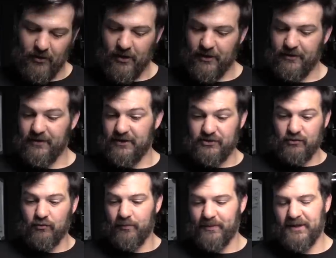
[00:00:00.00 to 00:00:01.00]
on the
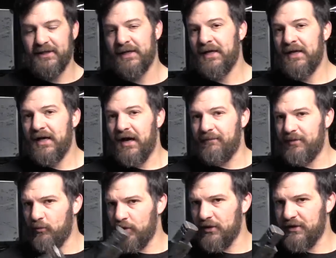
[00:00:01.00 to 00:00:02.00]
Scorpion. I've
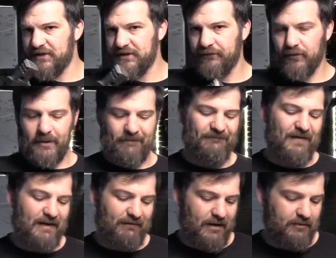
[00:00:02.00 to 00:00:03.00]
been working on this thing for about
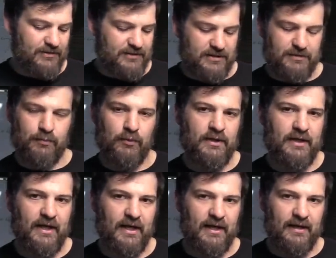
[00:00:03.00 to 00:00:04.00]
5 hours to this point,
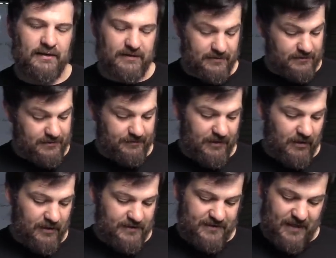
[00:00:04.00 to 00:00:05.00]
and to be
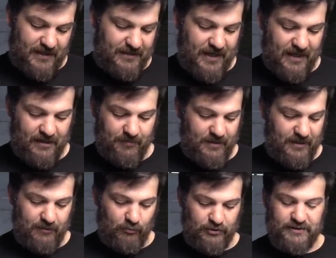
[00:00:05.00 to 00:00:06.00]
honest, I can't commit
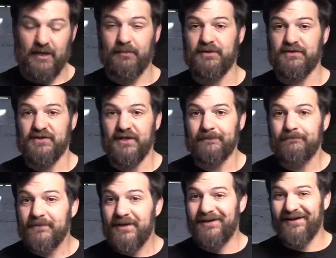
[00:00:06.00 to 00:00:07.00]
any more time to this thing.
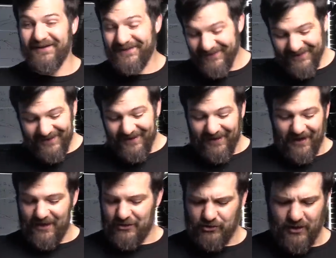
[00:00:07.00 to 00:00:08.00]

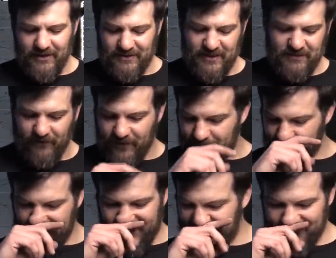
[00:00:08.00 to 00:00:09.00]
I tried to test fire the
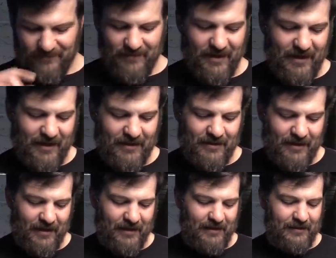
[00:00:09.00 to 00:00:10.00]
thing, and
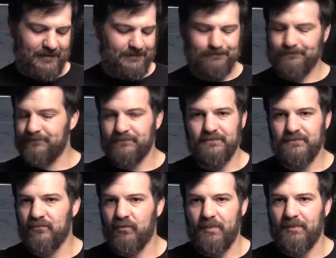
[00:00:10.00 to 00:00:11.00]
I
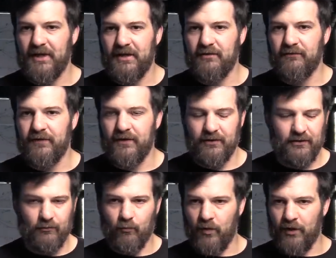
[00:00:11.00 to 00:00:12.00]
replicated the
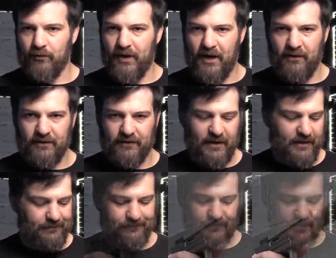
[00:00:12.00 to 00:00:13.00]
failure one round and then